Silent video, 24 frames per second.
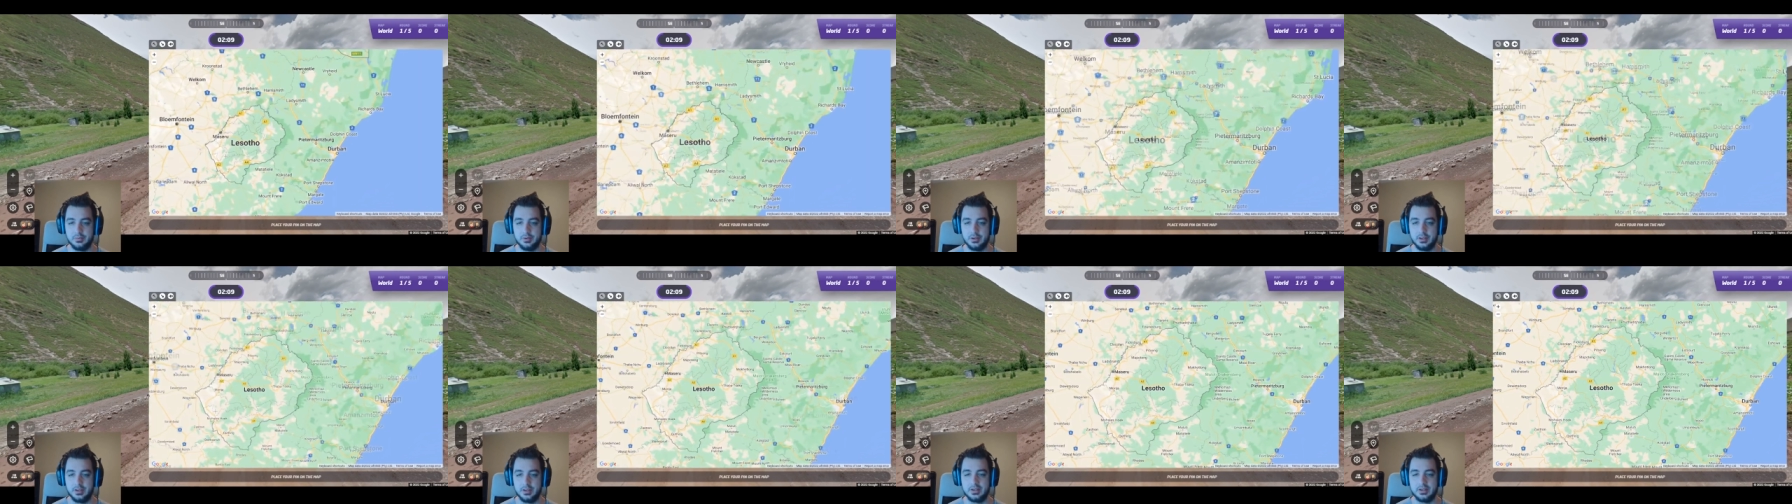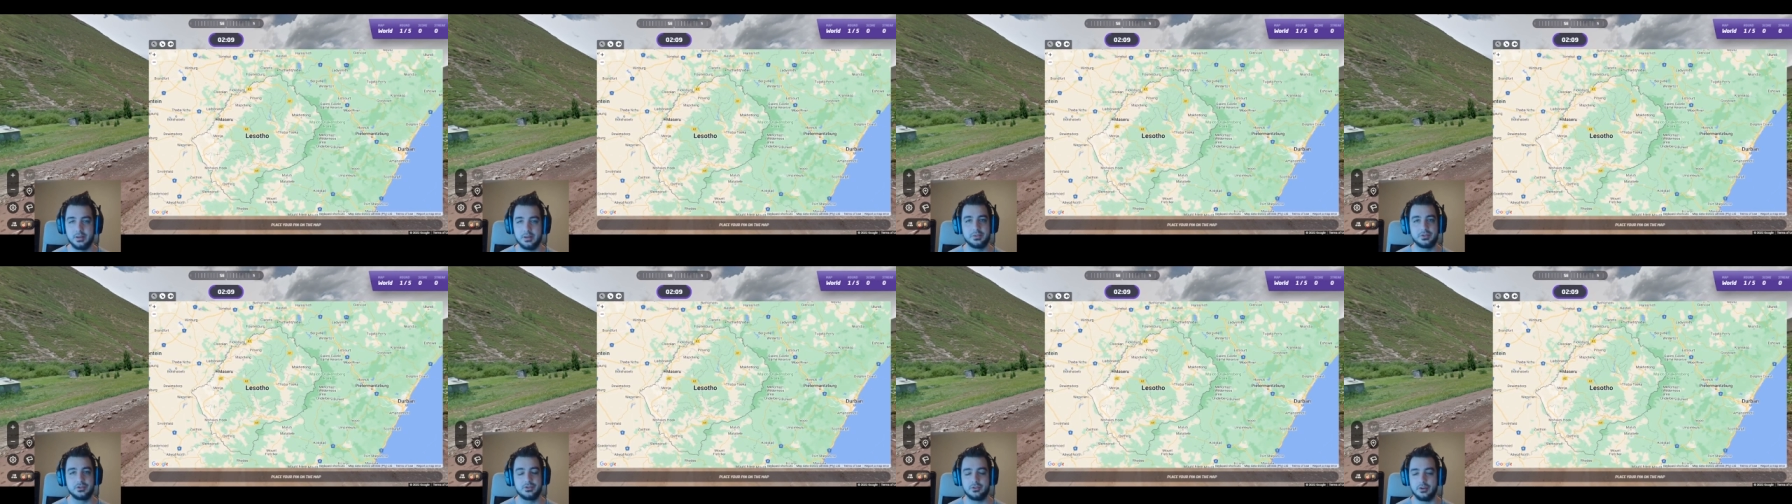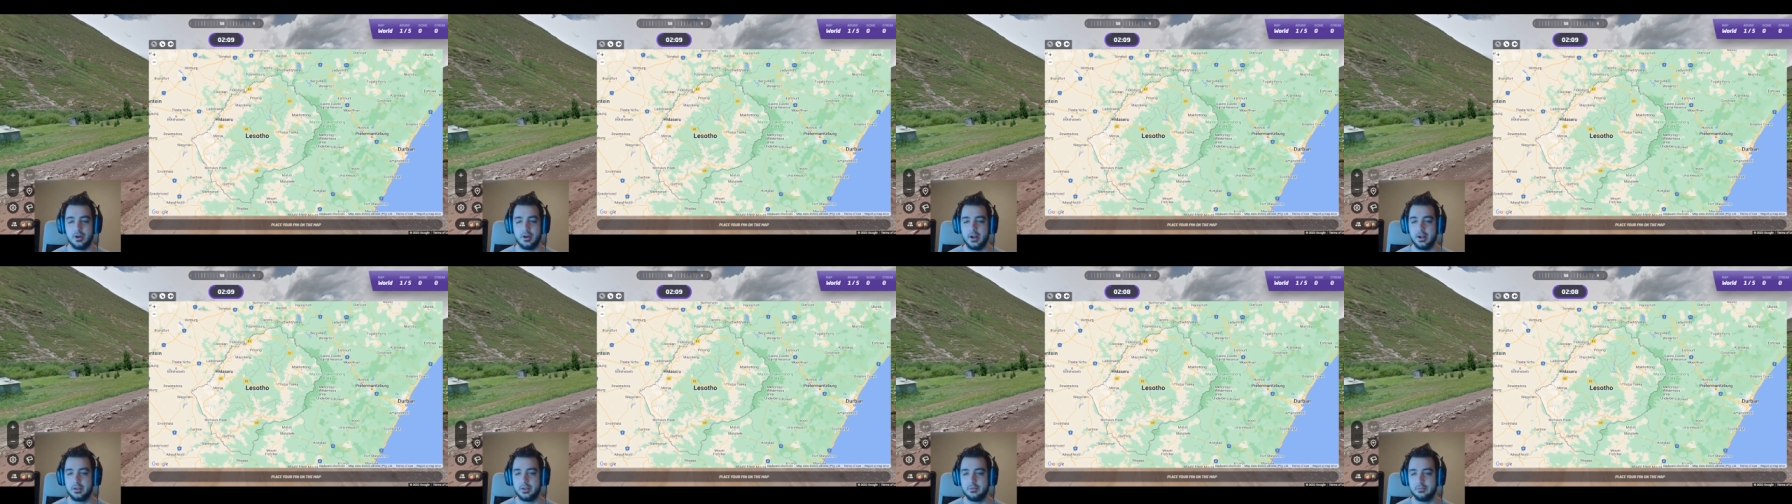anytime it's
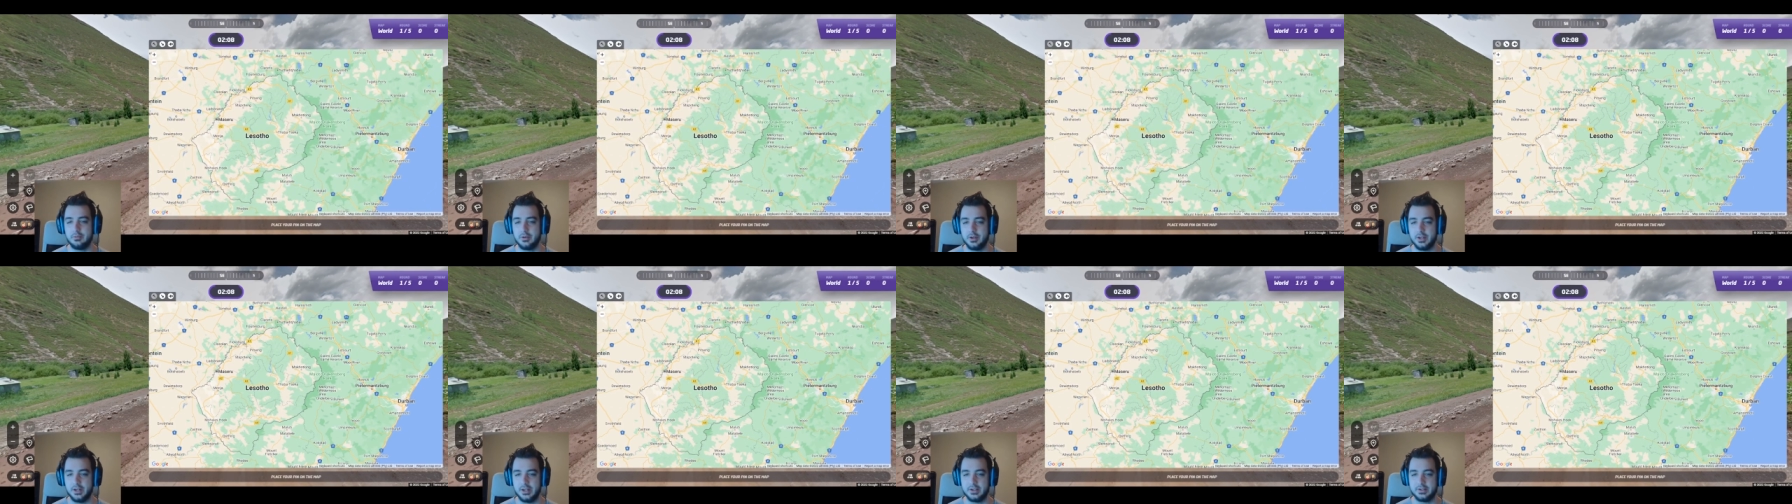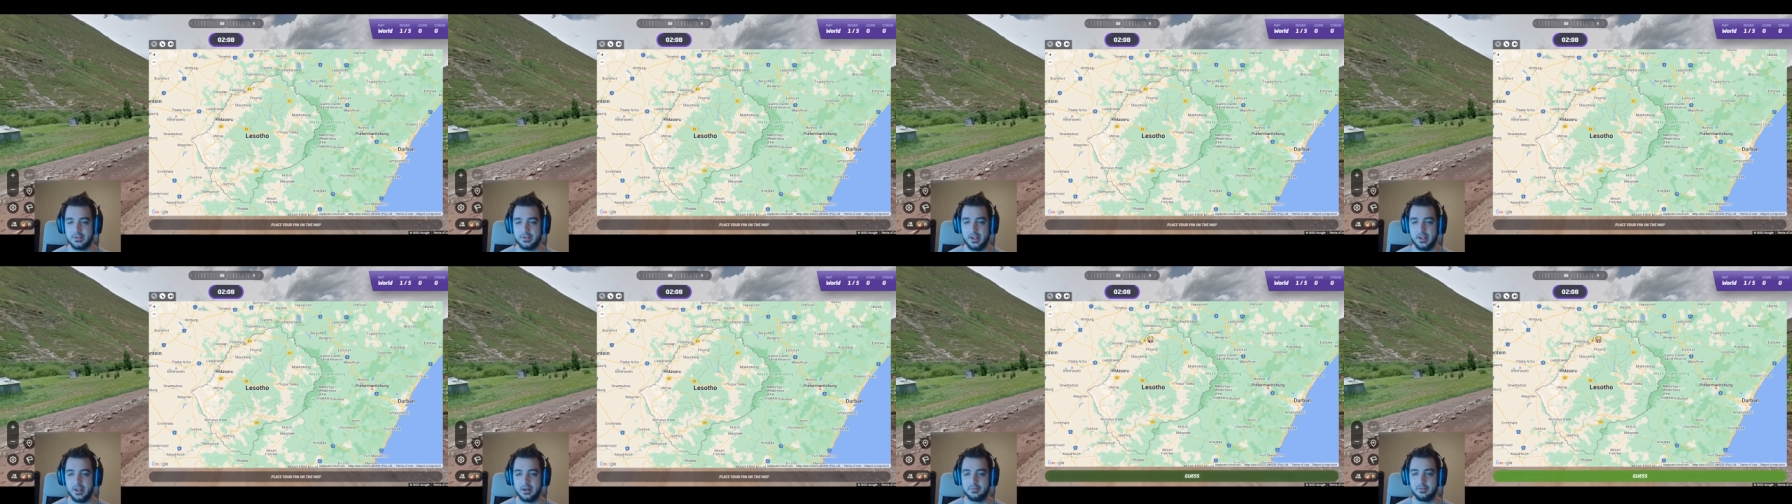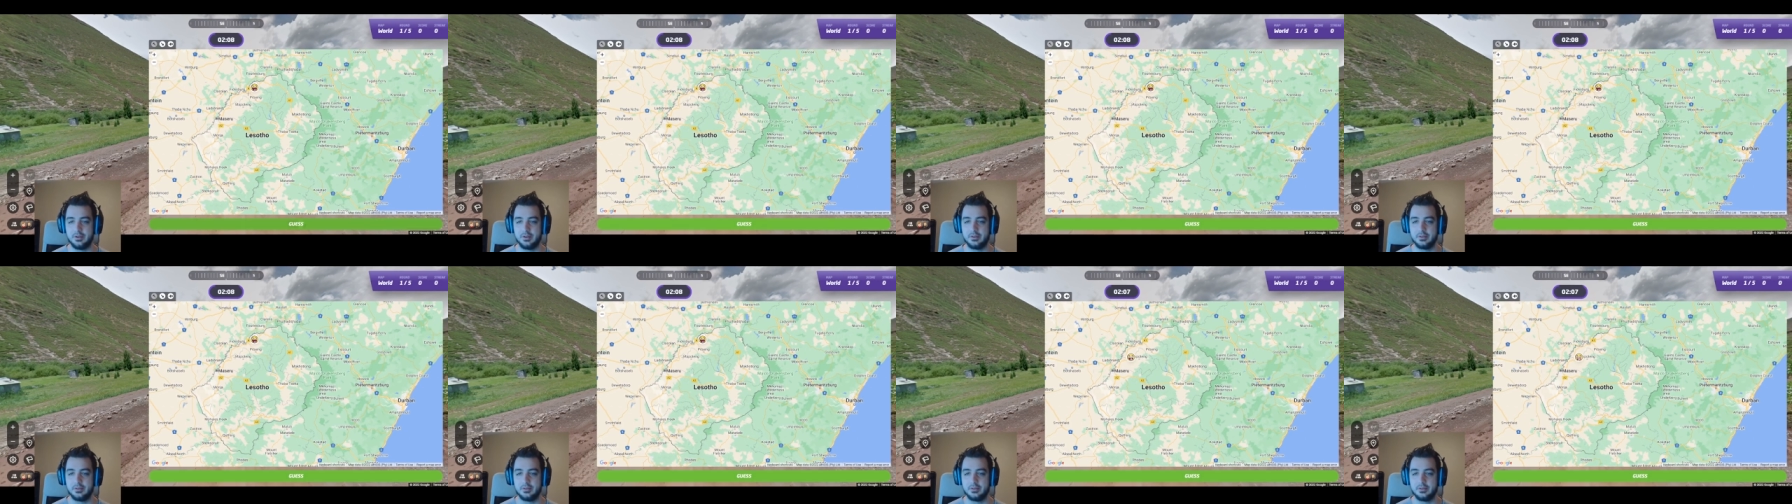dry, you want to guess kind of
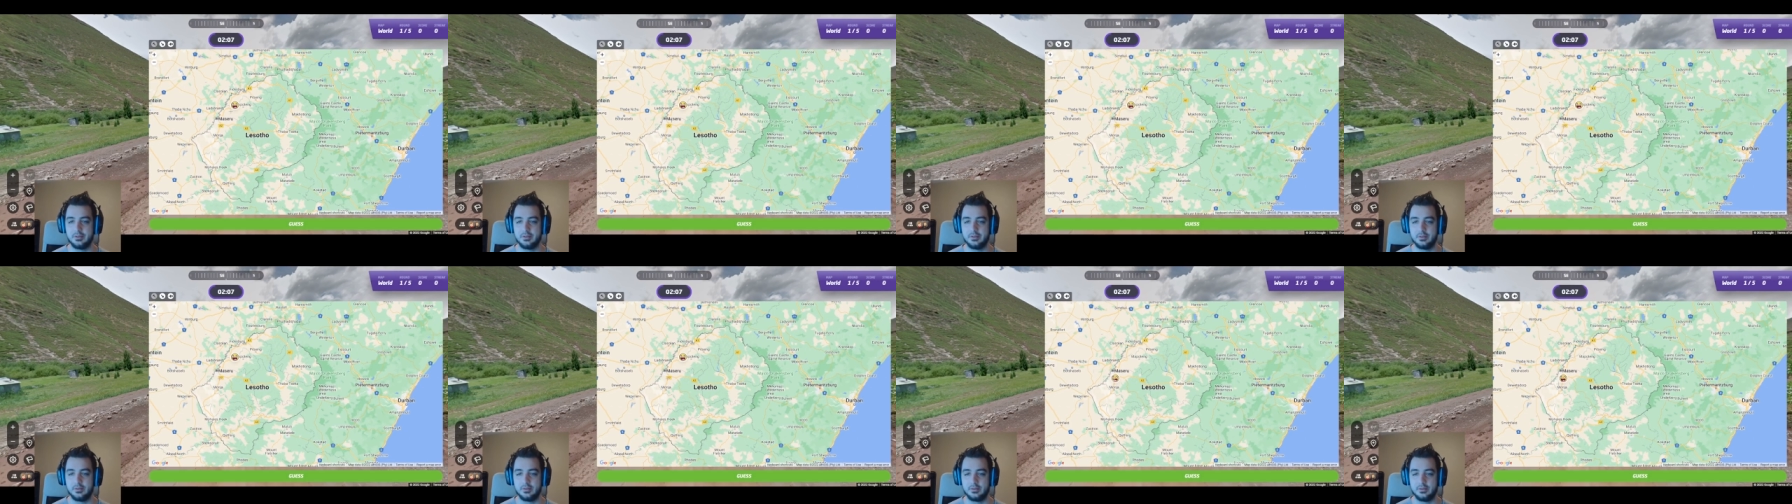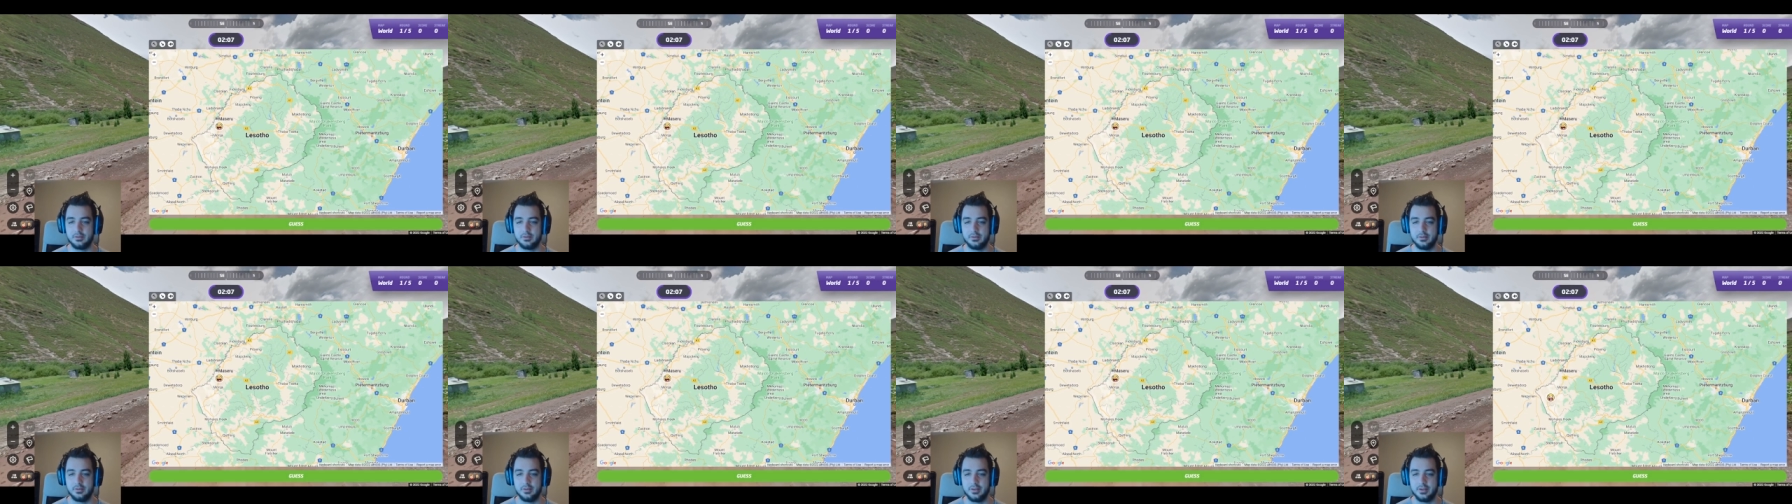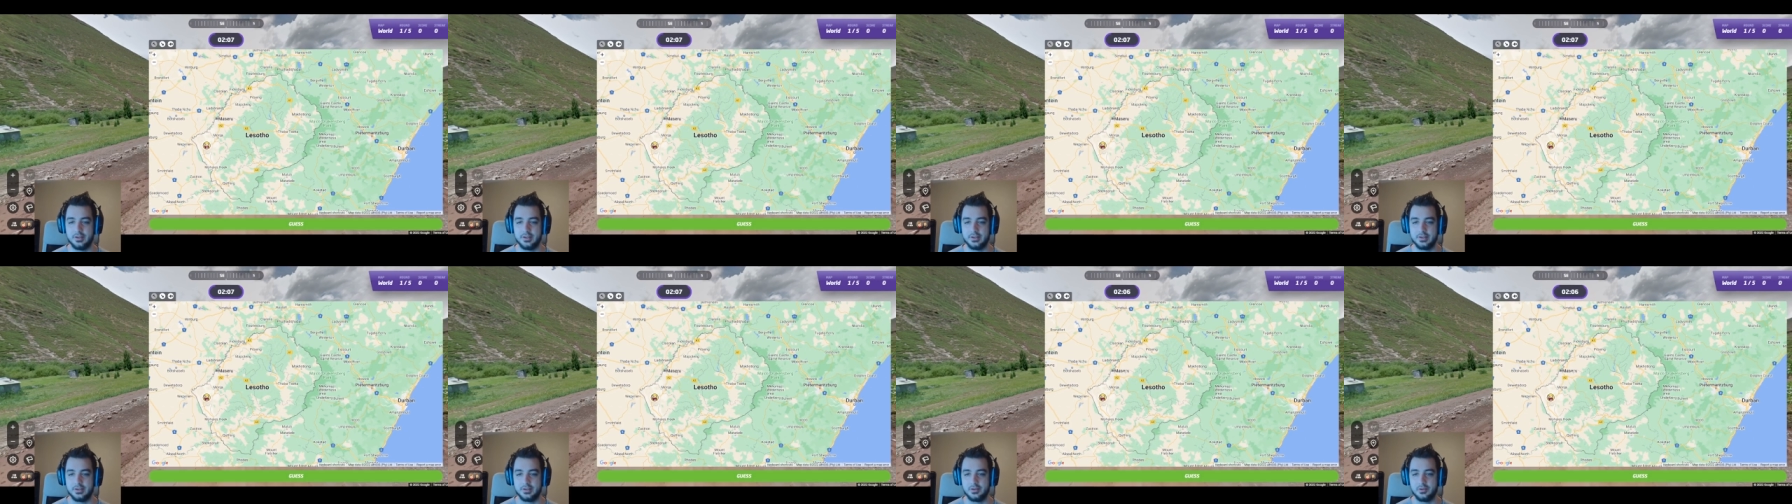on
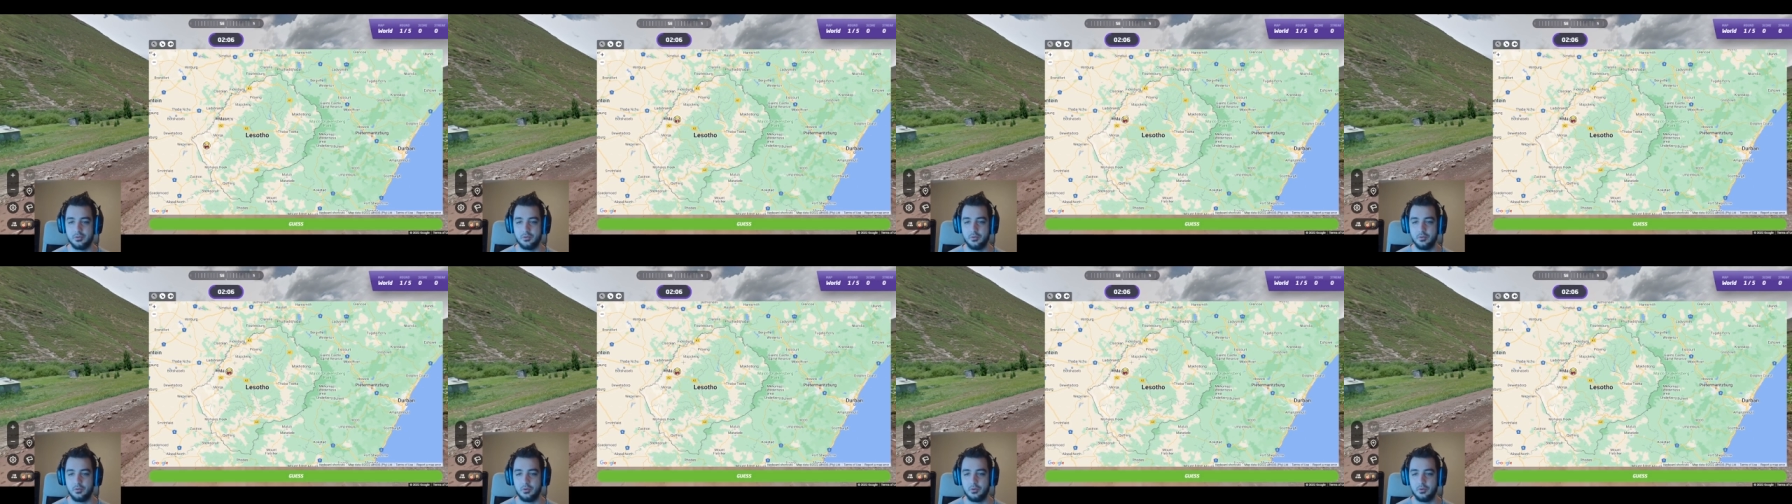this